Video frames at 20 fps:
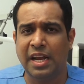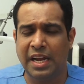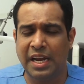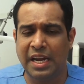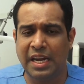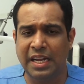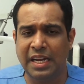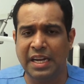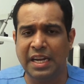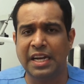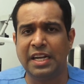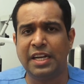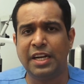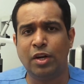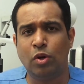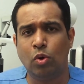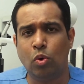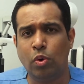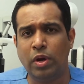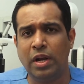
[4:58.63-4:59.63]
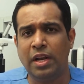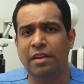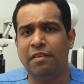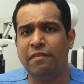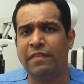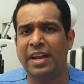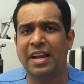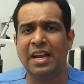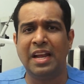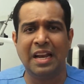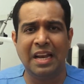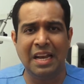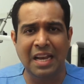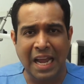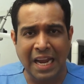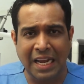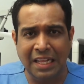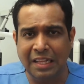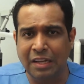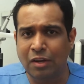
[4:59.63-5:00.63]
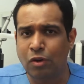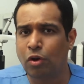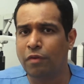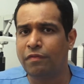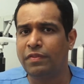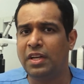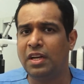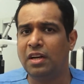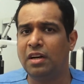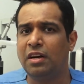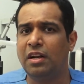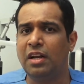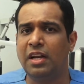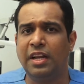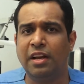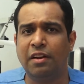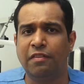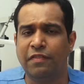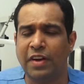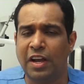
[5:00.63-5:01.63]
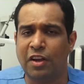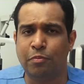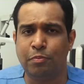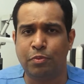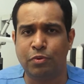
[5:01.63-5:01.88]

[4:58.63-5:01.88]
indicated only when neither of the earlier 5